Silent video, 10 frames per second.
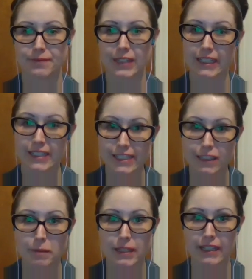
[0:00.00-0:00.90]
It can
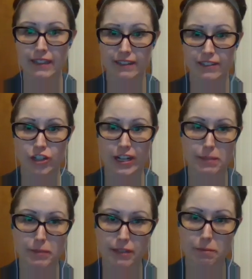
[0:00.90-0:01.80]
still be
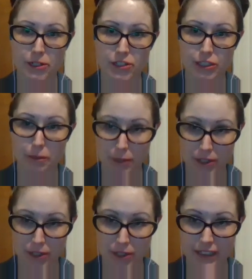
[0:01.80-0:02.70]
transmitted person to
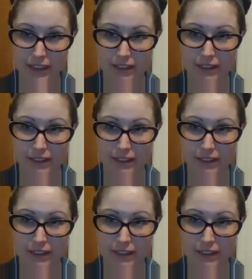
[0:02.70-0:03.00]
person